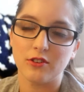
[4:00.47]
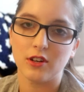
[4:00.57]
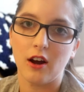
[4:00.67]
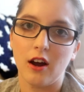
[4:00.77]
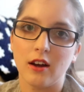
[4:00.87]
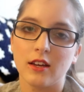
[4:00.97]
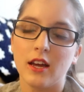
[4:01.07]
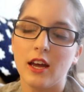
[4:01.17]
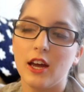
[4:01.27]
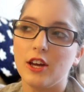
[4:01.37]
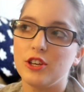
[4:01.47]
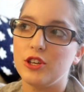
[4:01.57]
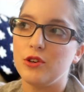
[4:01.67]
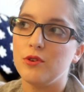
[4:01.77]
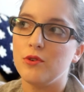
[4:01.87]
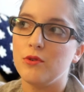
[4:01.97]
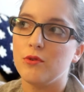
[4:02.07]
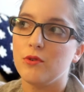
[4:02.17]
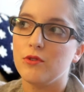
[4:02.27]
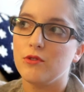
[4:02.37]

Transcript: your dog, you